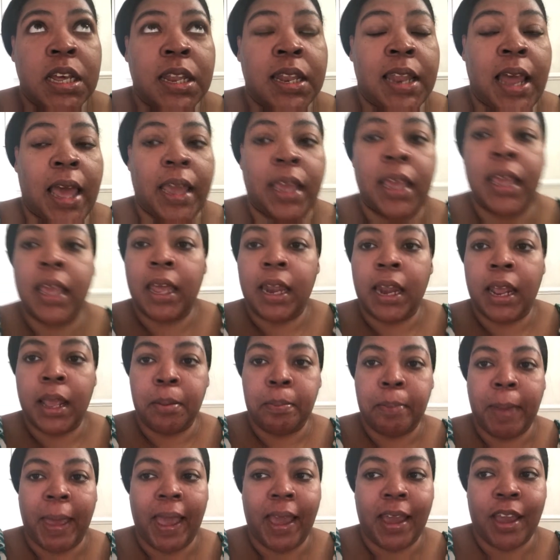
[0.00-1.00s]
like
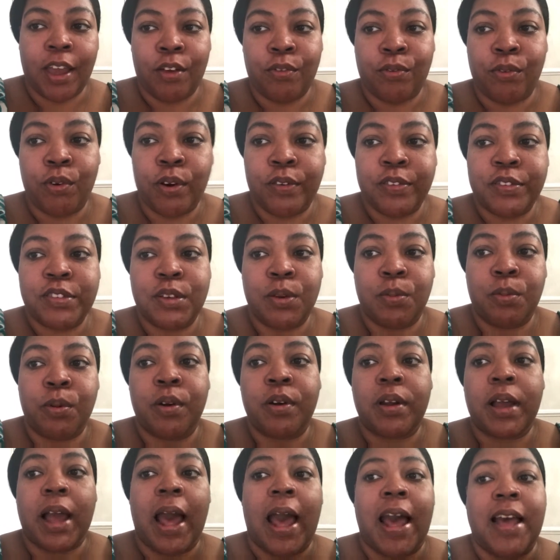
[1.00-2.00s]
getting back and forth to
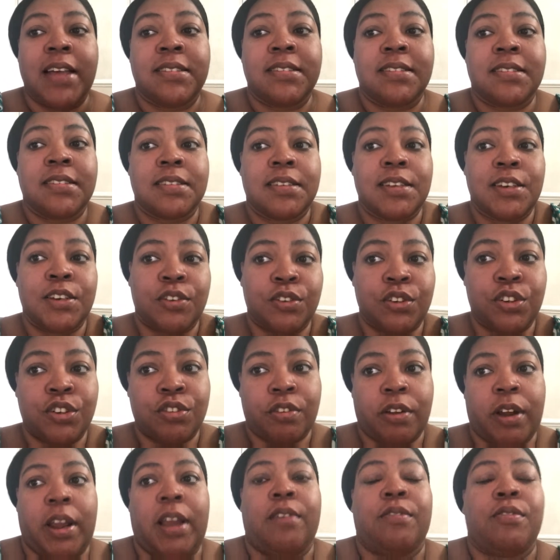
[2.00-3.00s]
work. I still
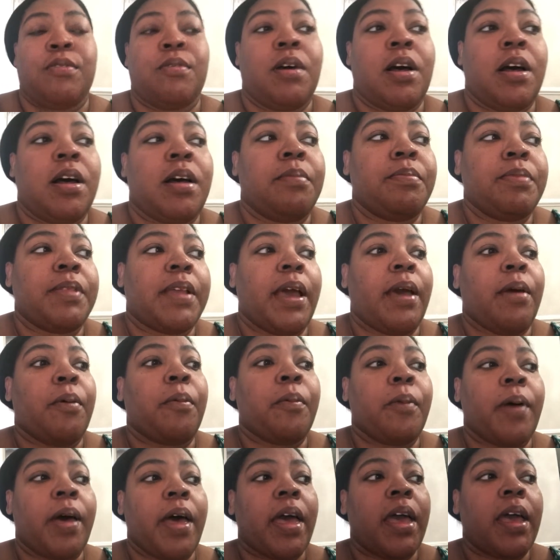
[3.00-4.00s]
travel up that
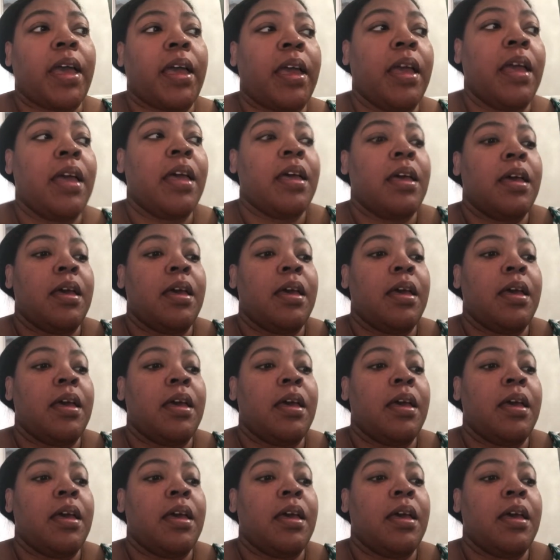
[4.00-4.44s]
way.